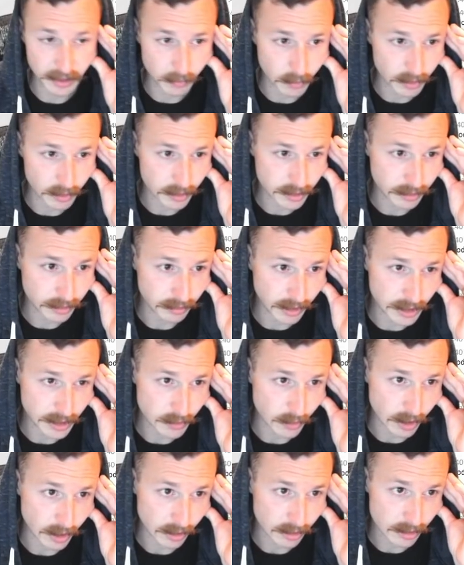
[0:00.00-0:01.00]
1 or 2 Ledge
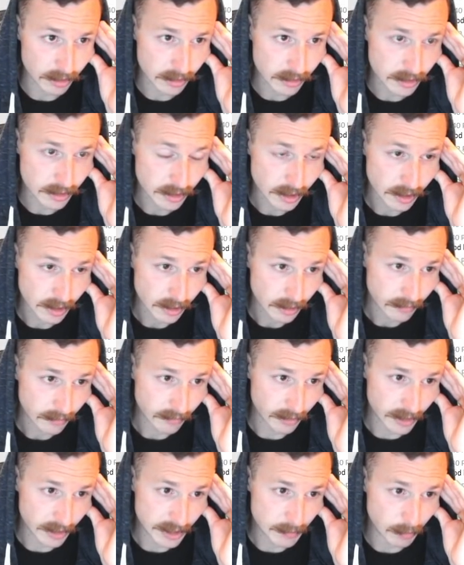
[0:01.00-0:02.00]
Walkers for
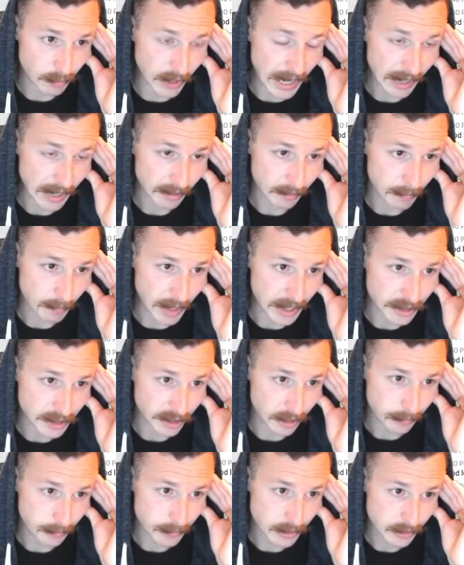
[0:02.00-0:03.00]
these black
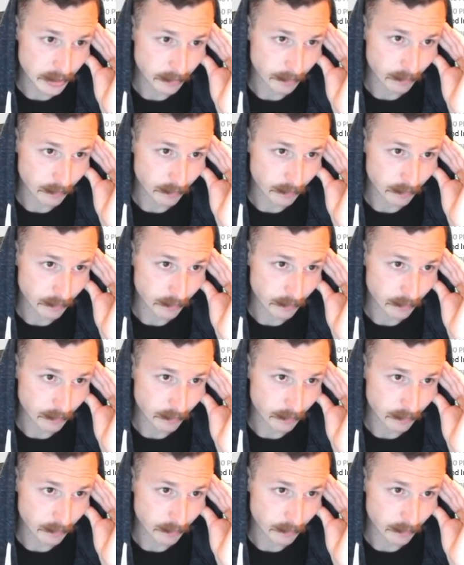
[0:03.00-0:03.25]
matchups.